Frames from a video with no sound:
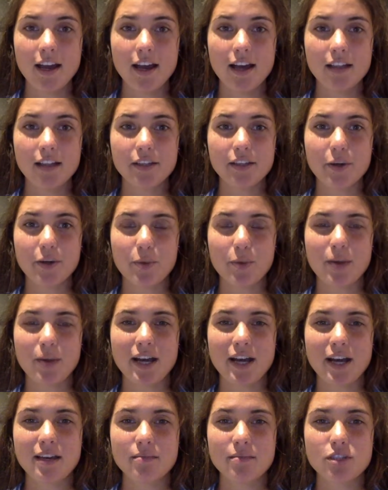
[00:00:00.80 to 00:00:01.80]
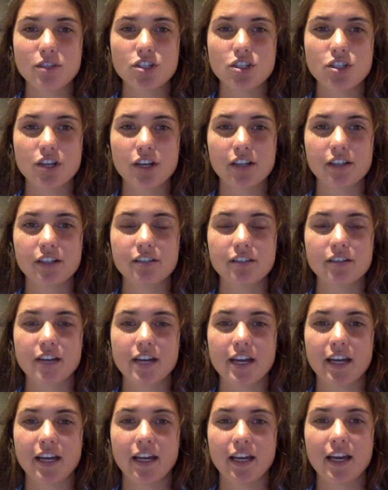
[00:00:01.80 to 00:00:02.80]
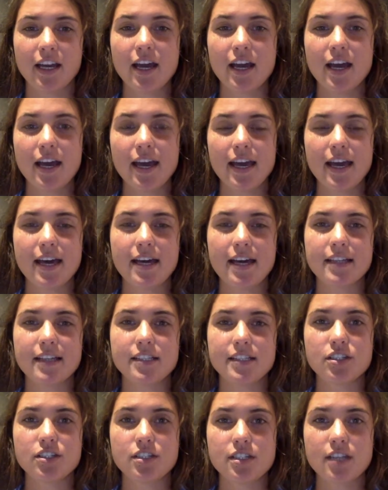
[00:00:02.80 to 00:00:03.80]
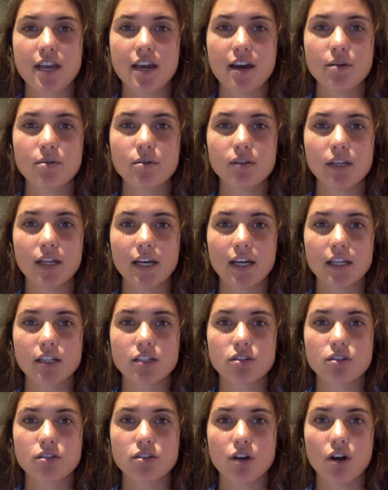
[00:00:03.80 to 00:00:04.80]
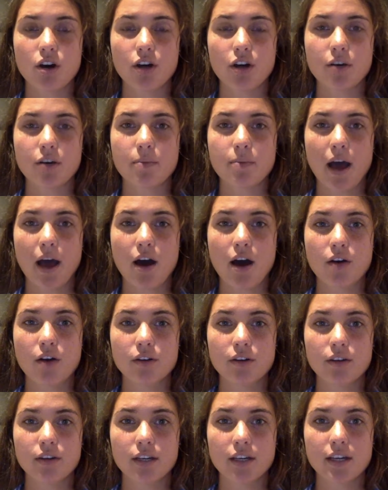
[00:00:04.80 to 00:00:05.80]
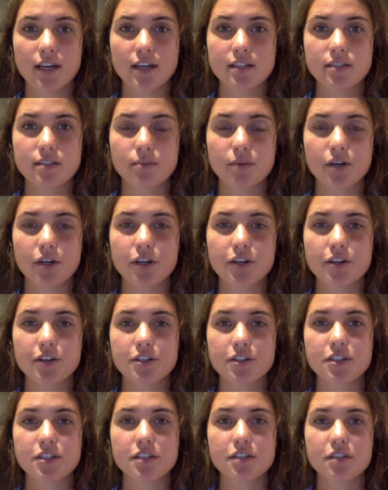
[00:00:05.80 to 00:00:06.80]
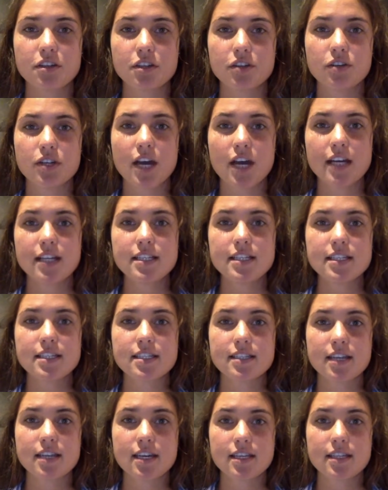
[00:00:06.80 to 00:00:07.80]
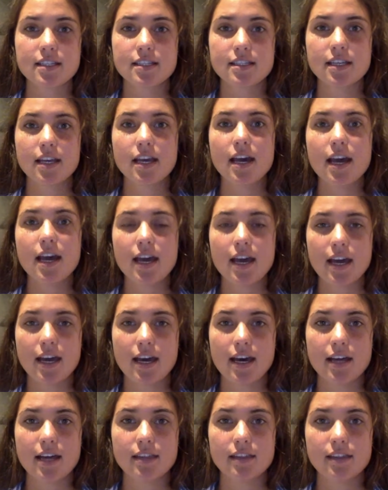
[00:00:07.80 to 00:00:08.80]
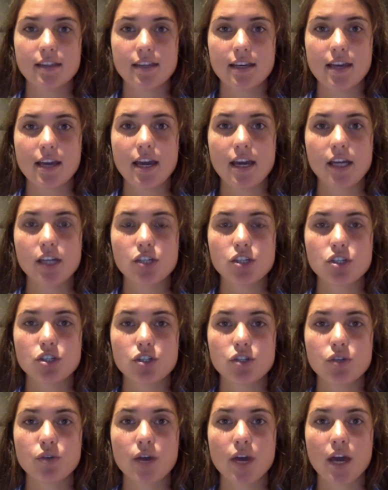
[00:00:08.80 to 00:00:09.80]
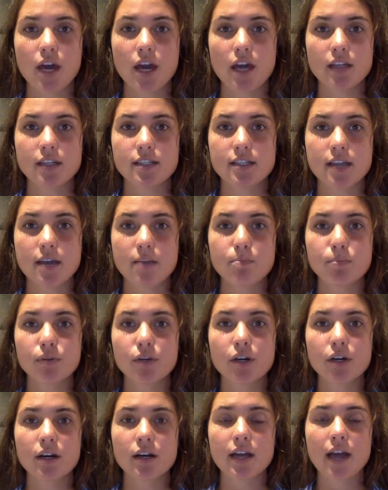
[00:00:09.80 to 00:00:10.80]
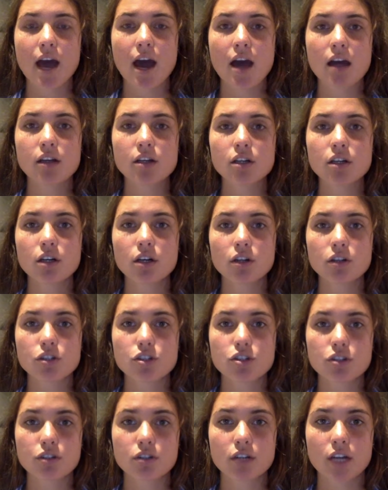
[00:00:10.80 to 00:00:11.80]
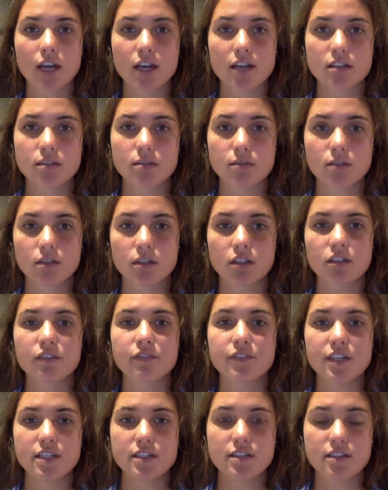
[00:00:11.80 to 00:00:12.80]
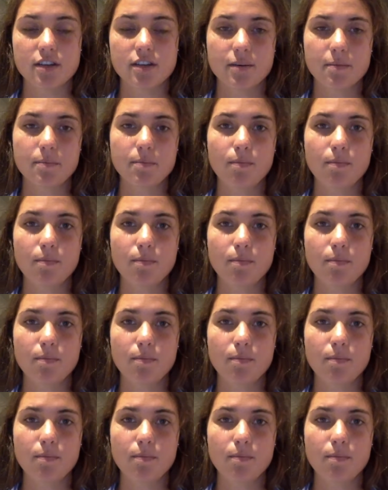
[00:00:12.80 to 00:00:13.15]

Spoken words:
Hello, my name is Charlotte Ring, and today I would like to talk about guest workers in the United States and the H-2A temporary agricultural guest worker visa.